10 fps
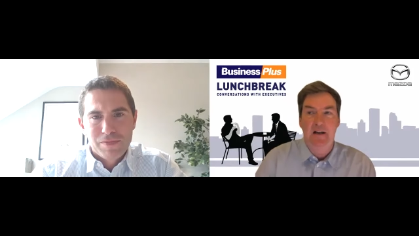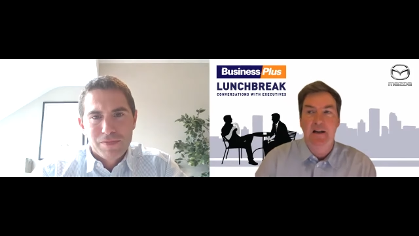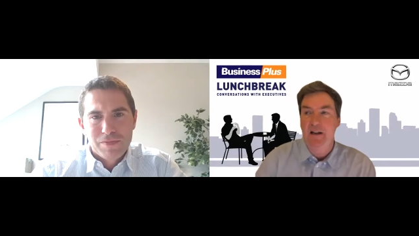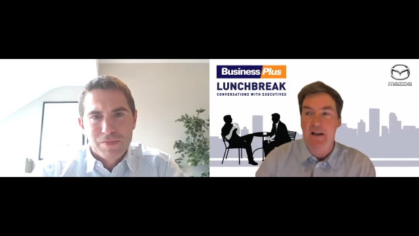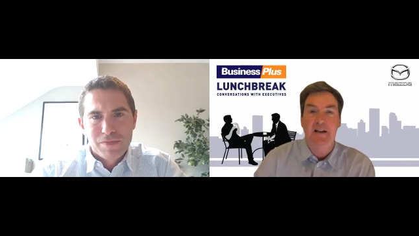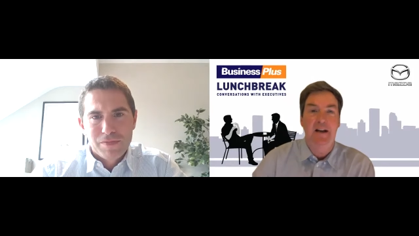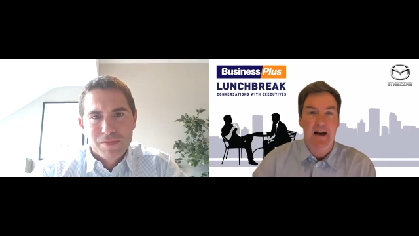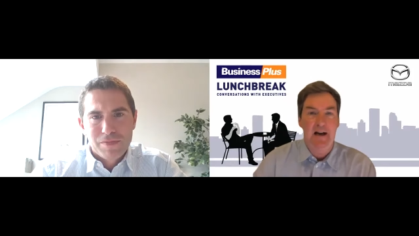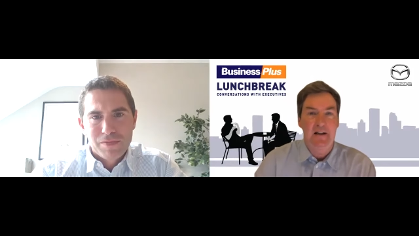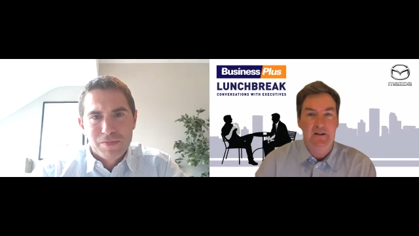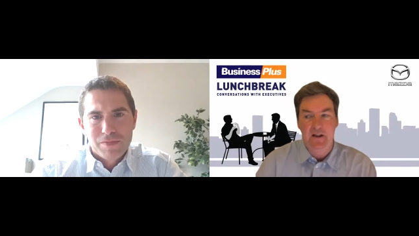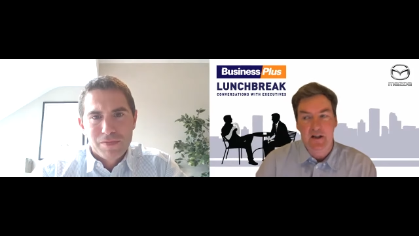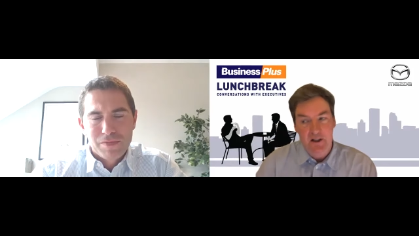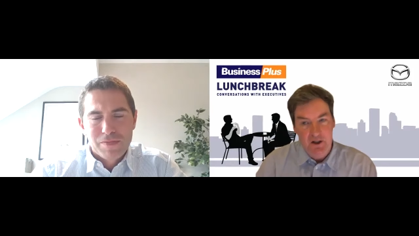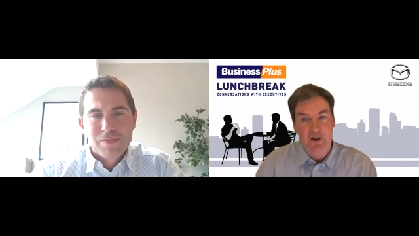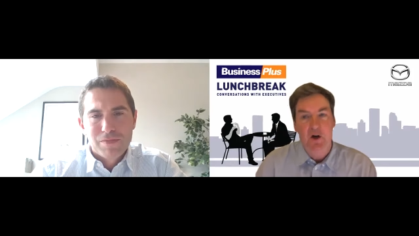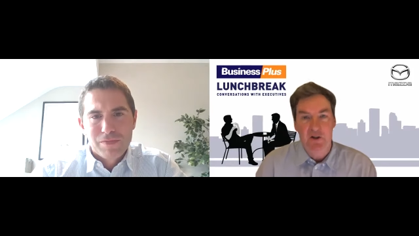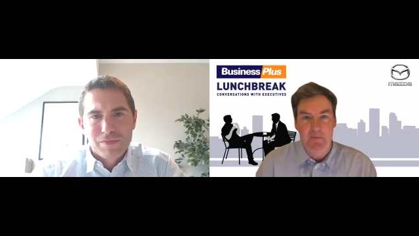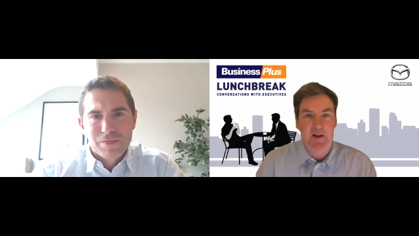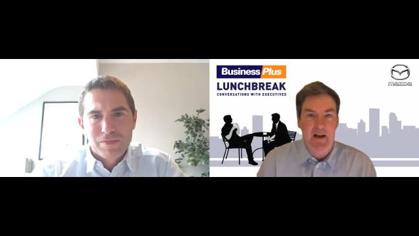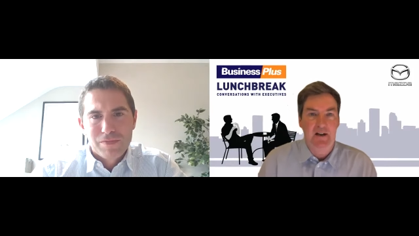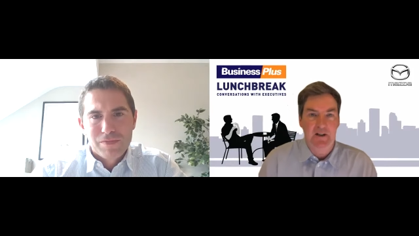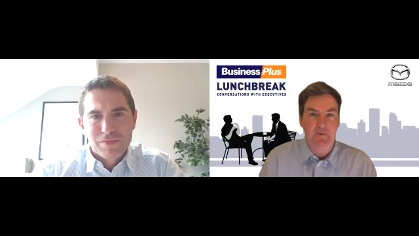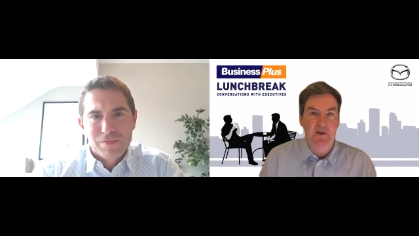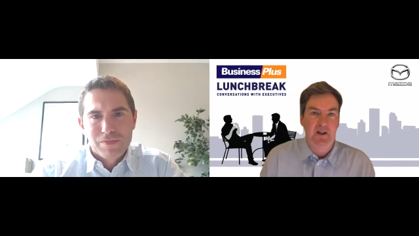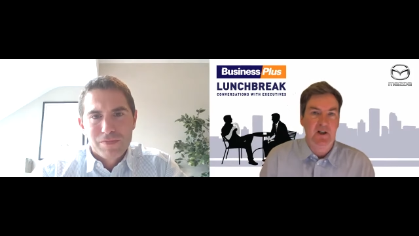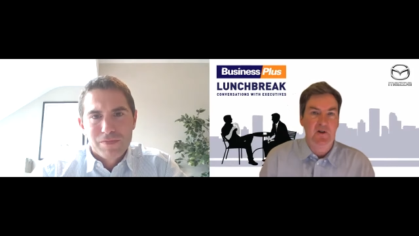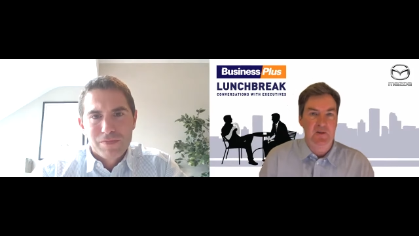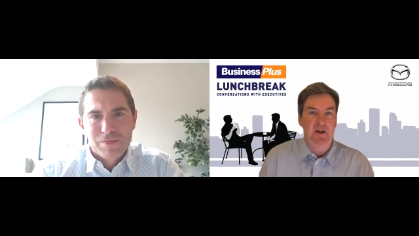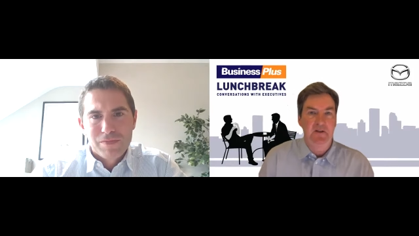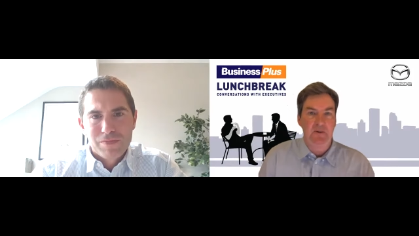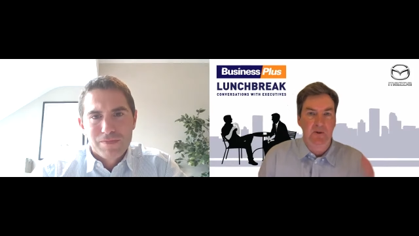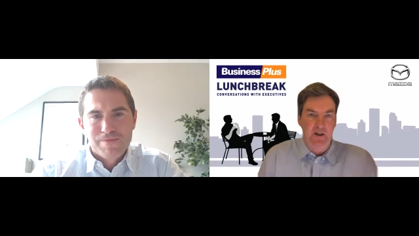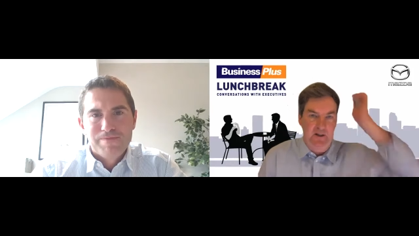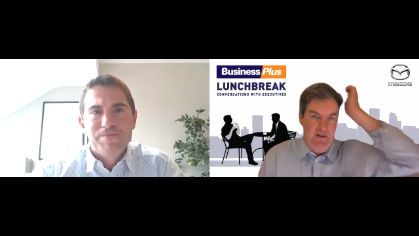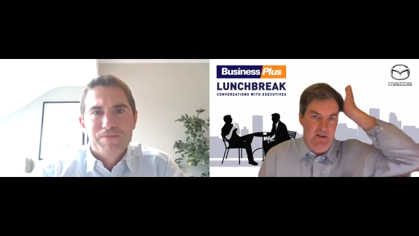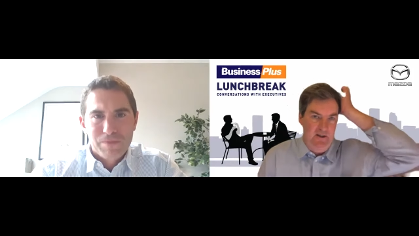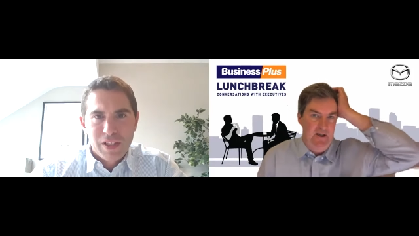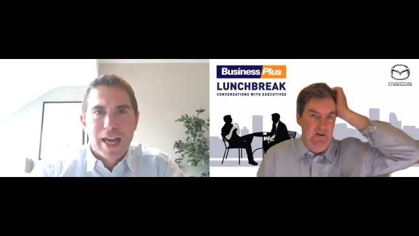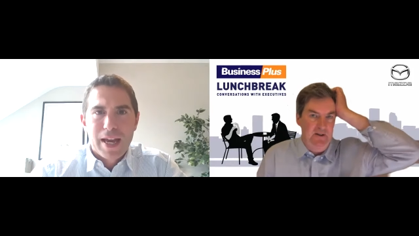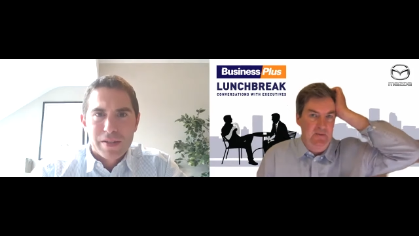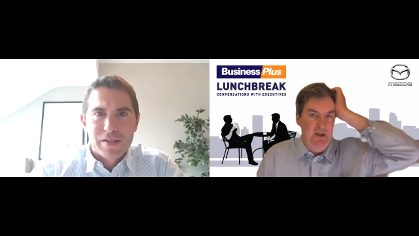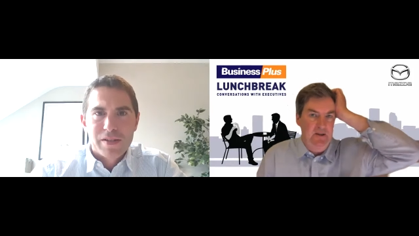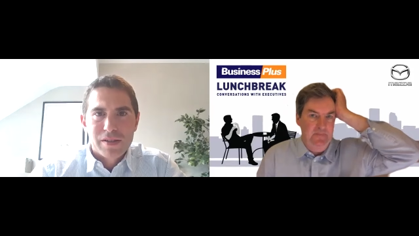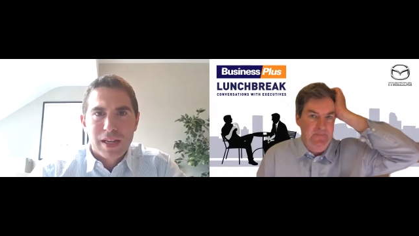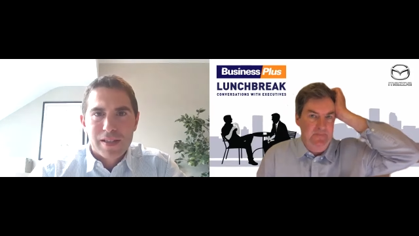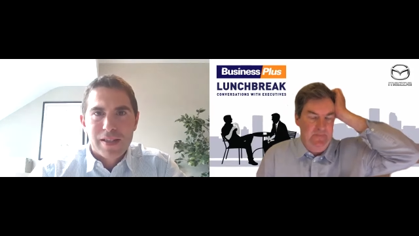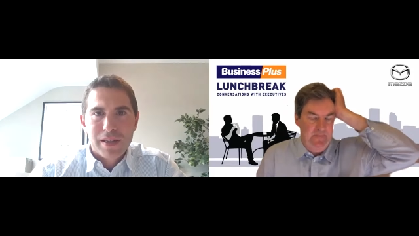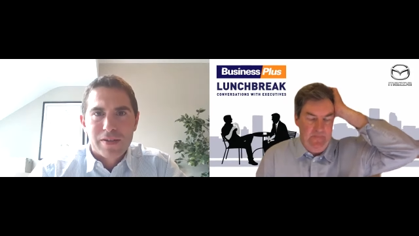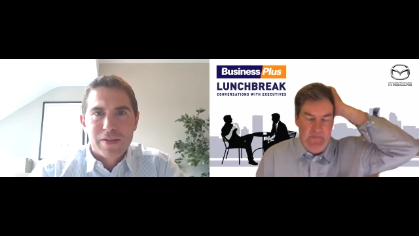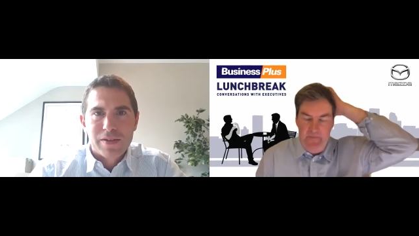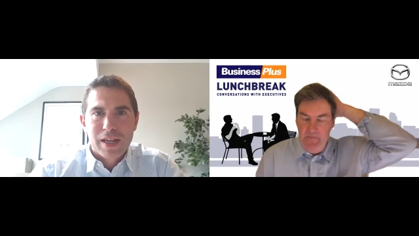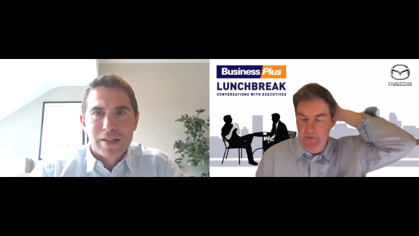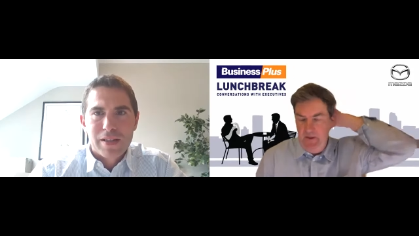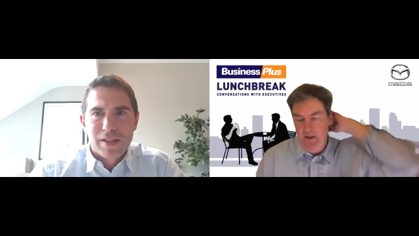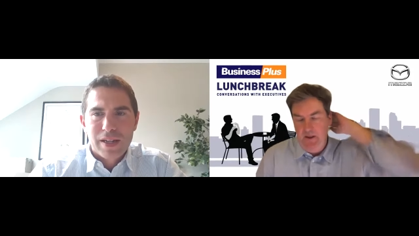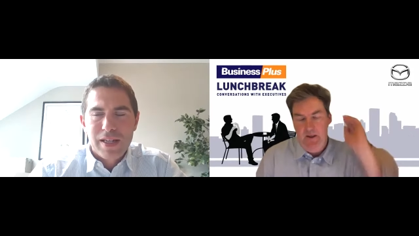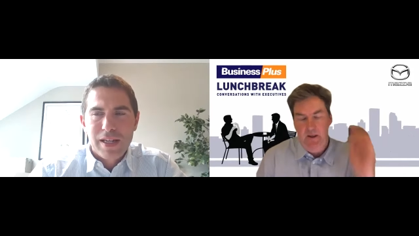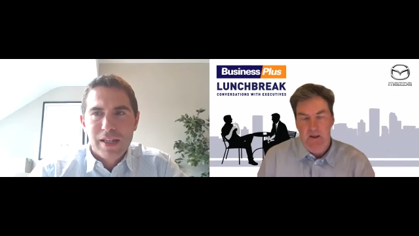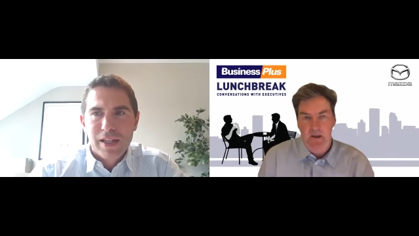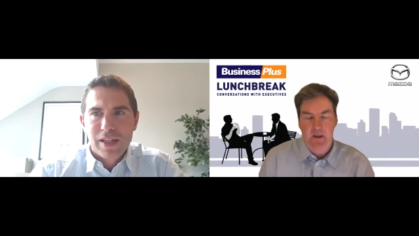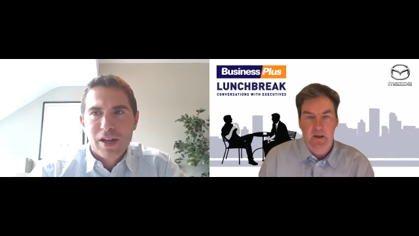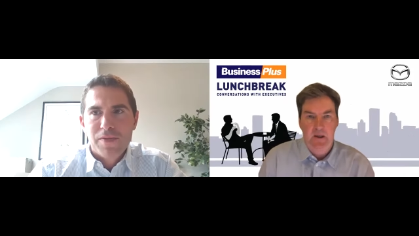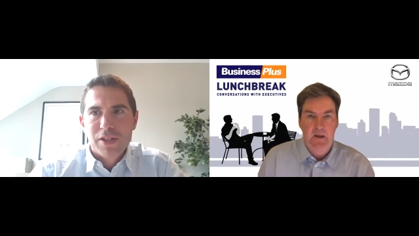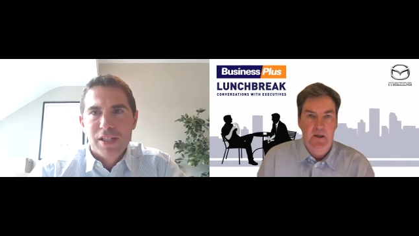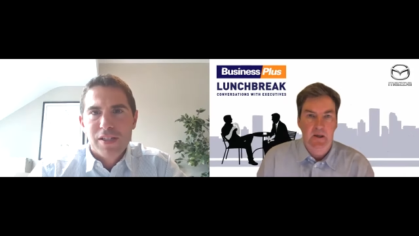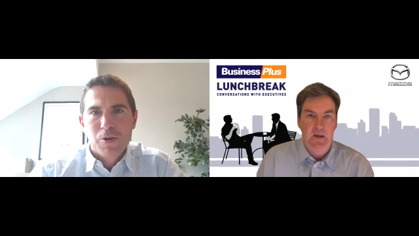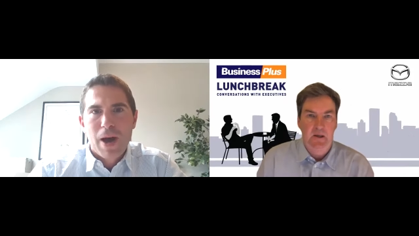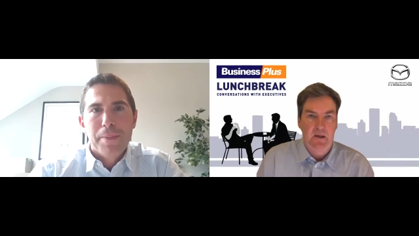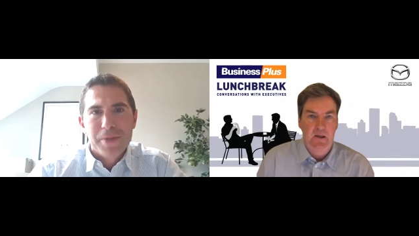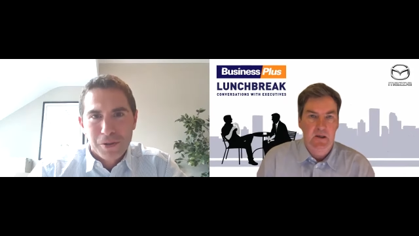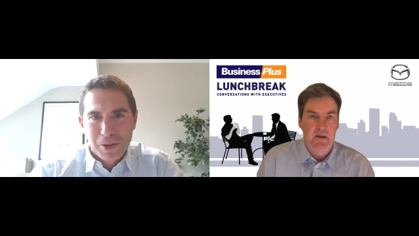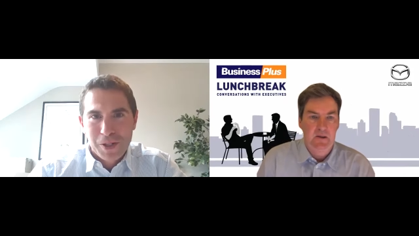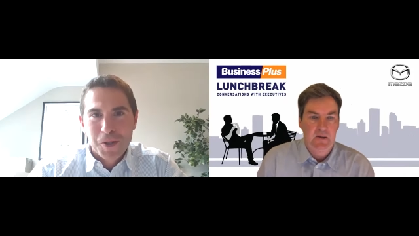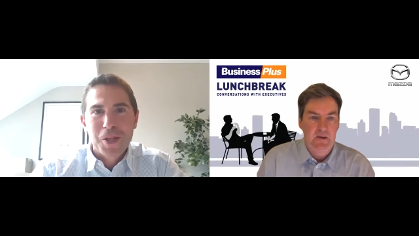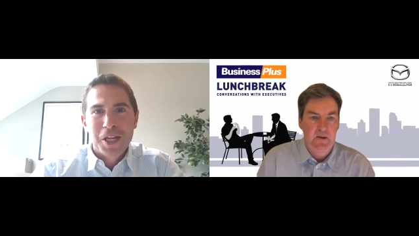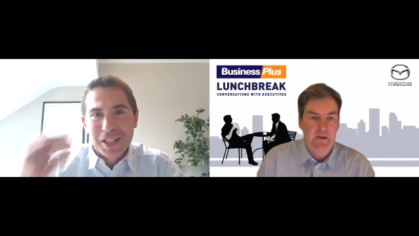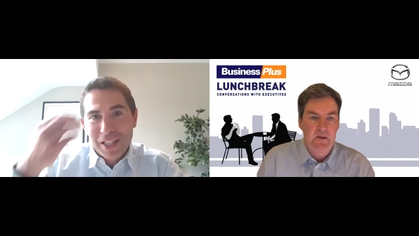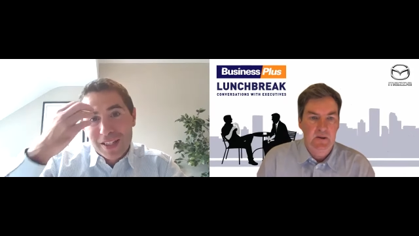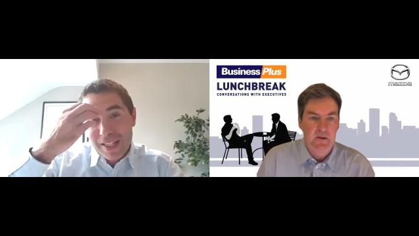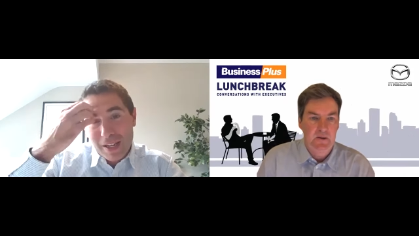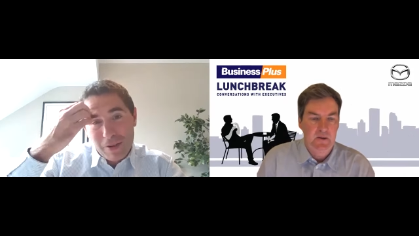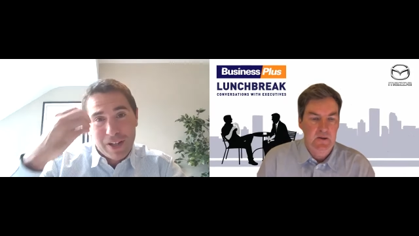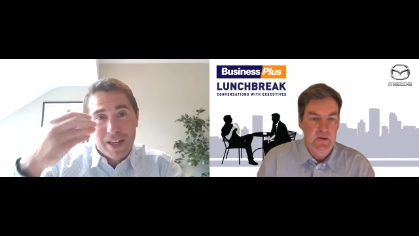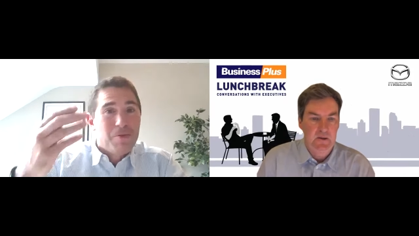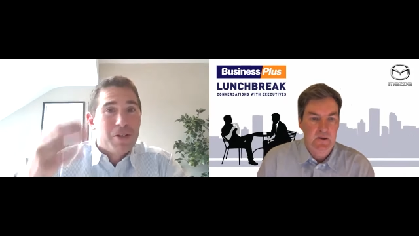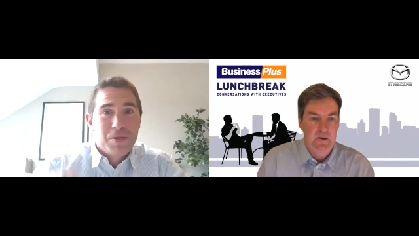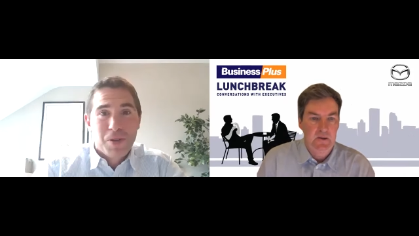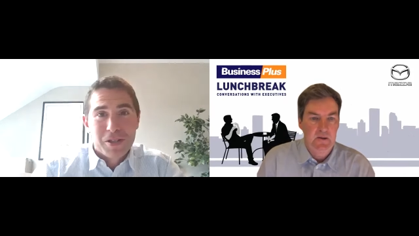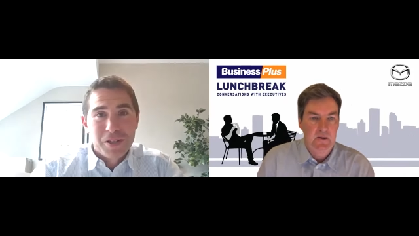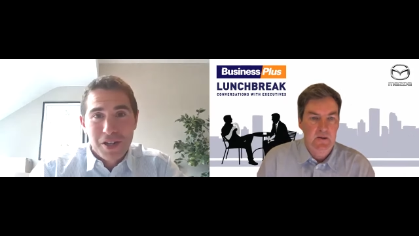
Speaker 1: in hand, you're going to be landed with a huge amount of work. It sounds yes, to me. That's
Speaker 2: it. That's it. And you, you can obviously do absolutely nothing and then say, okay, what do you want to